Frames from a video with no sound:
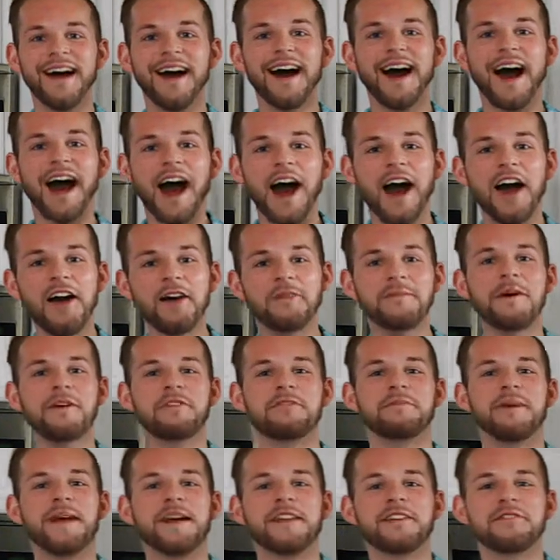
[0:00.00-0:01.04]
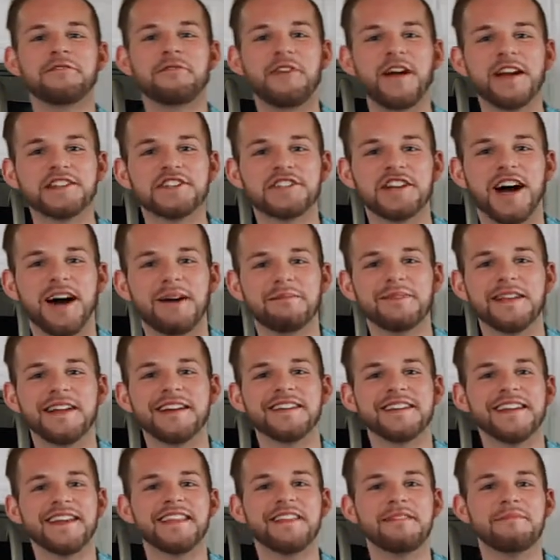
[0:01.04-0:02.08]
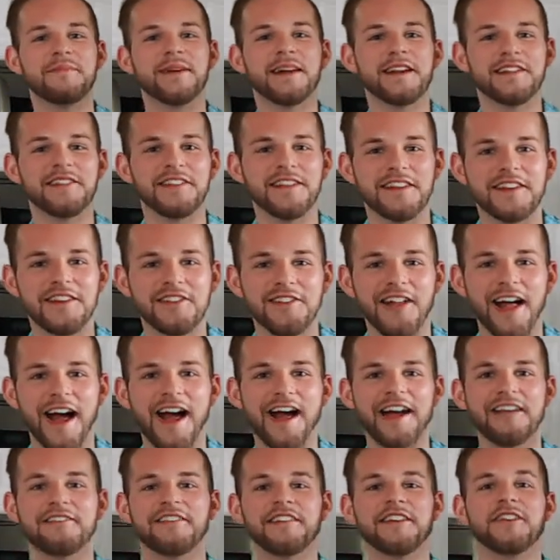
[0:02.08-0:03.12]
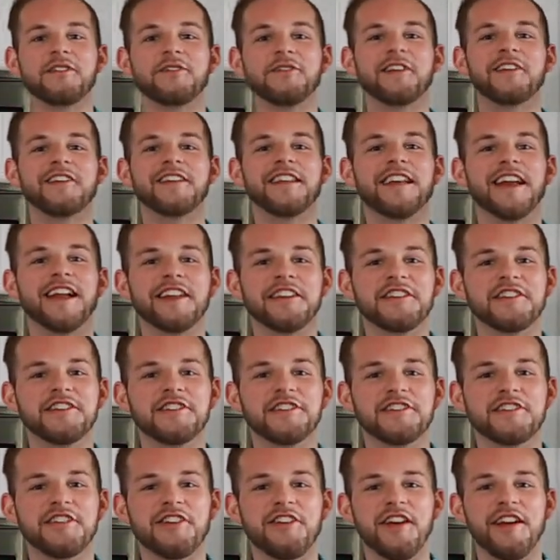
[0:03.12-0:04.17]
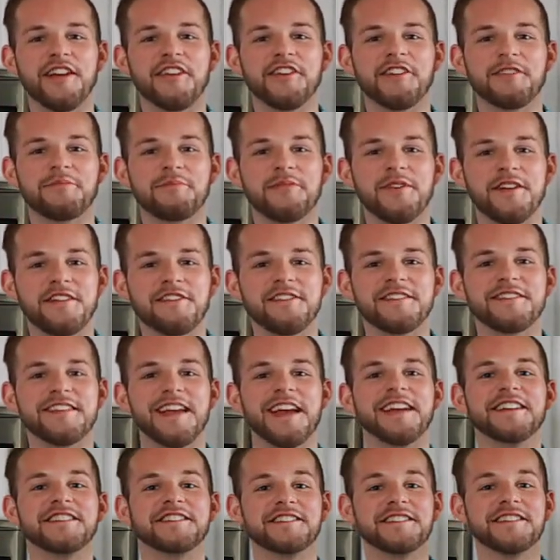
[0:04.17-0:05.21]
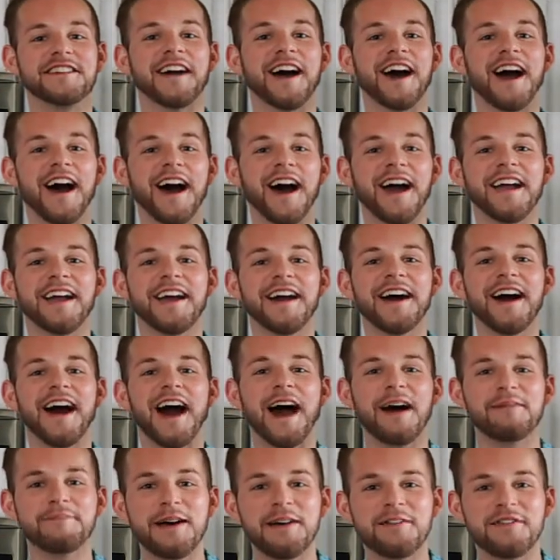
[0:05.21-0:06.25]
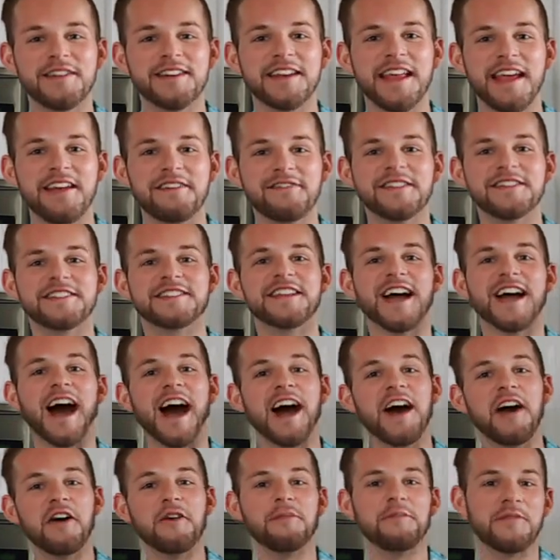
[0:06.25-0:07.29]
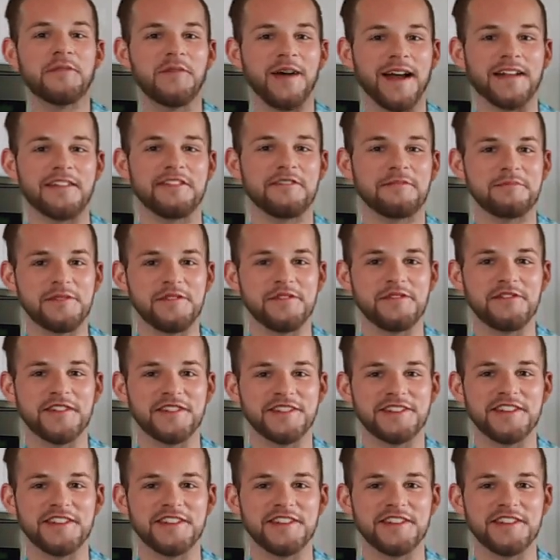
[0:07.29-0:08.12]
I almost made a French omelet in the middle of class in order to get a good grade on a presentation. Hi, I'm Evan Davis. I hope you add some music to your